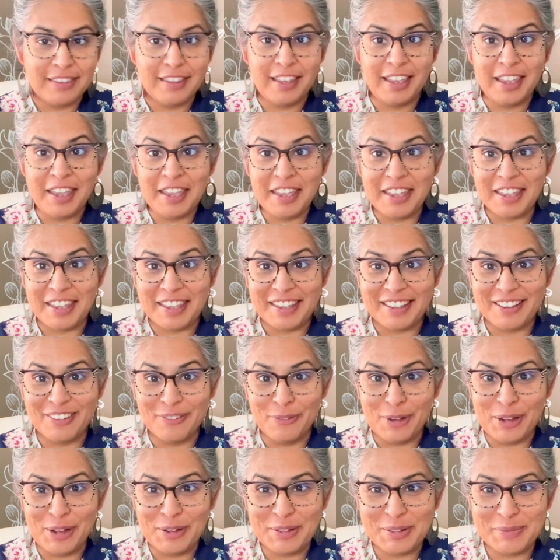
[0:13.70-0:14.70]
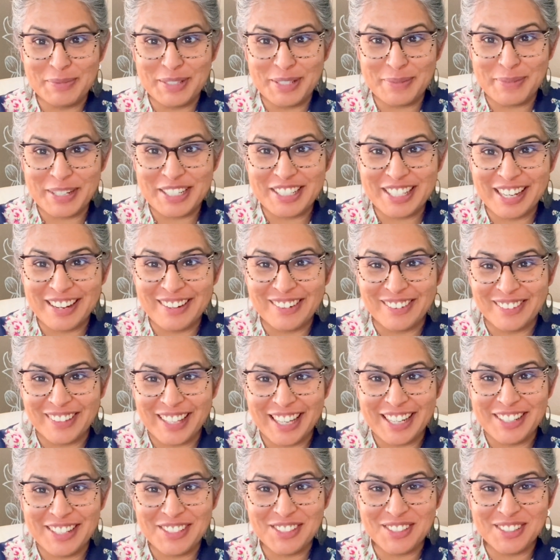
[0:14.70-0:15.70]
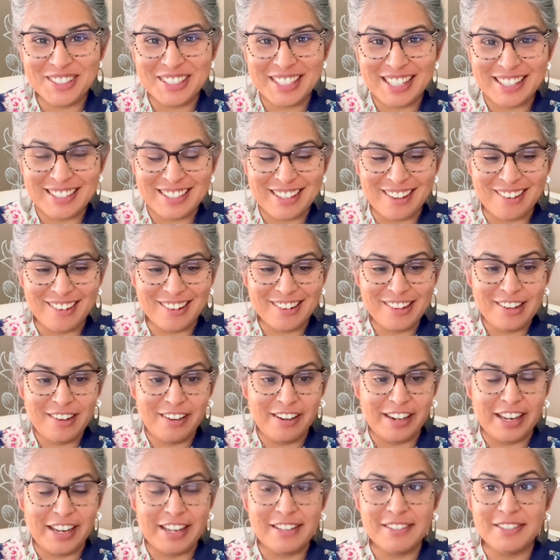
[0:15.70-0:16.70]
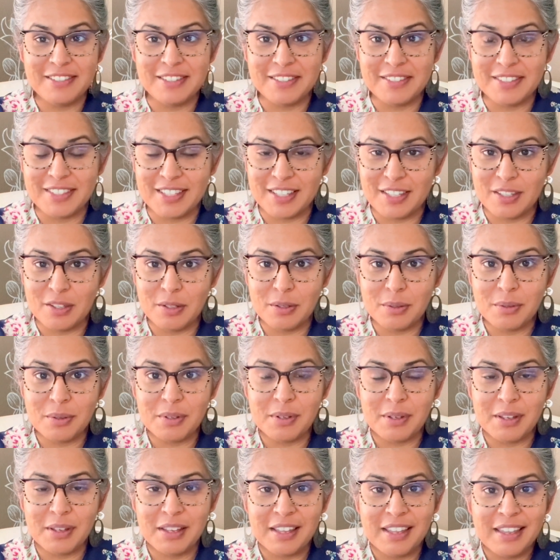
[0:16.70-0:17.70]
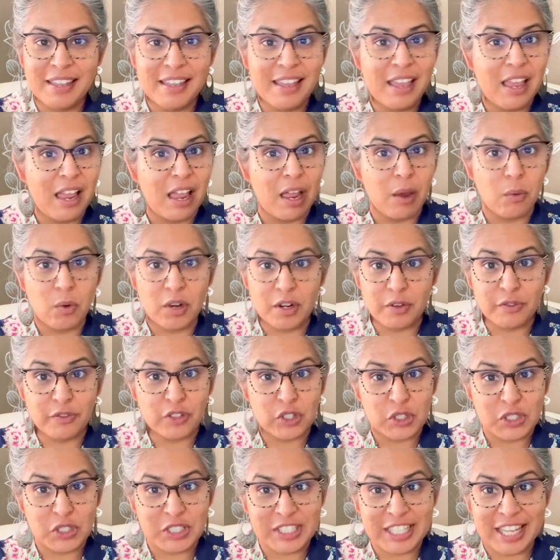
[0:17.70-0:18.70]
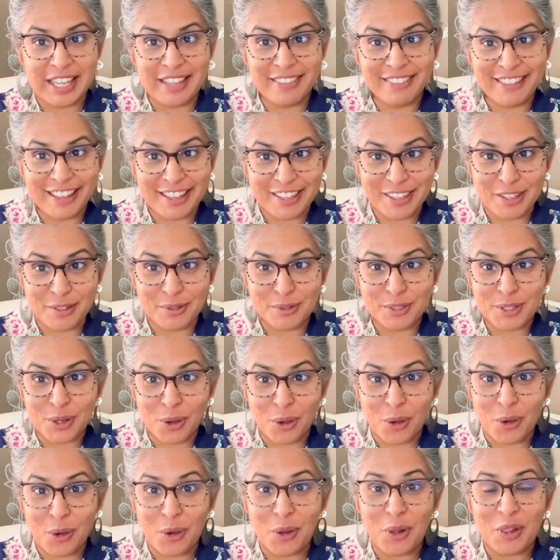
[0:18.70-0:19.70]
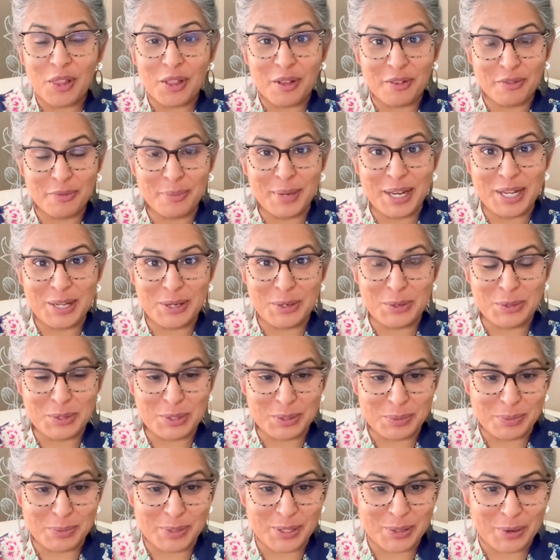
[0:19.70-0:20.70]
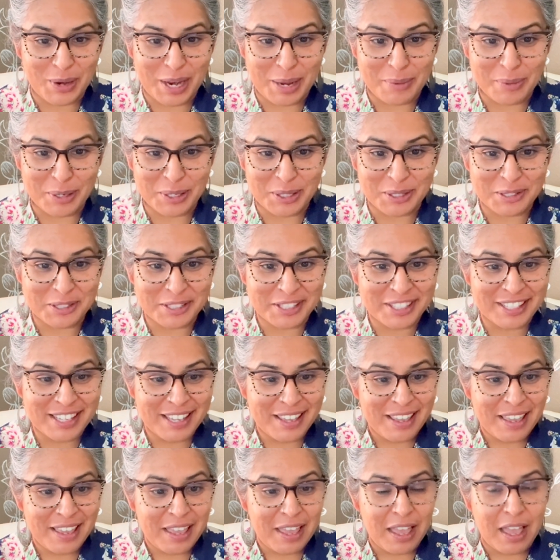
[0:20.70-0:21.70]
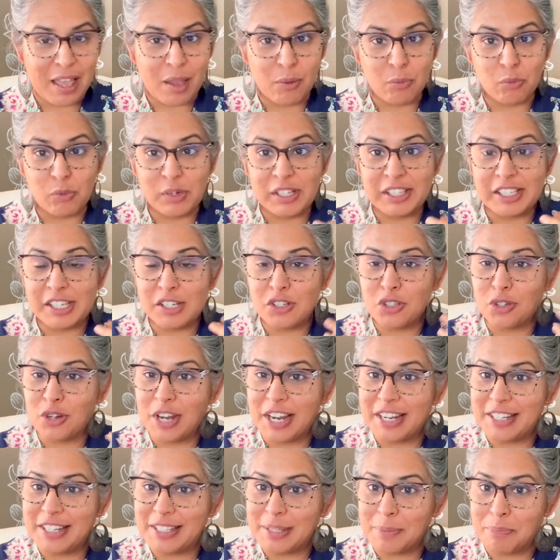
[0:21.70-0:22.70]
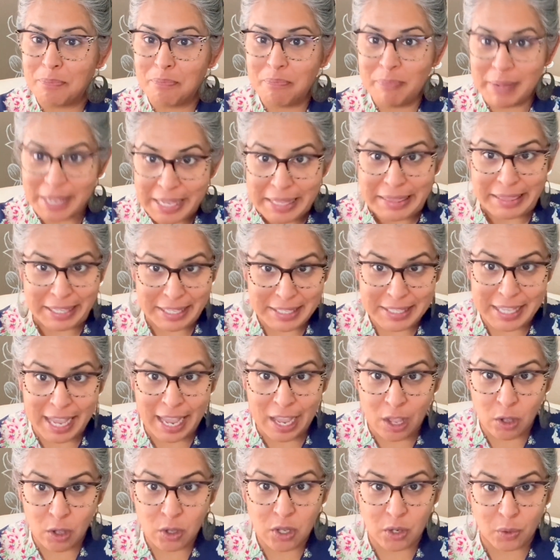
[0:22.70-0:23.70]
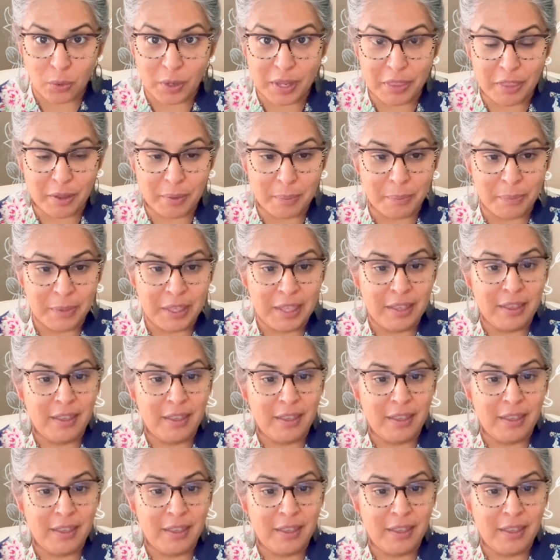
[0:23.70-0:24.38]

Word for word: Hey, welcome to my channel, Angel Says Art. Nice to see you. I want to first say thank you to all of my new subscribers. I'm really trying to beat this algorithm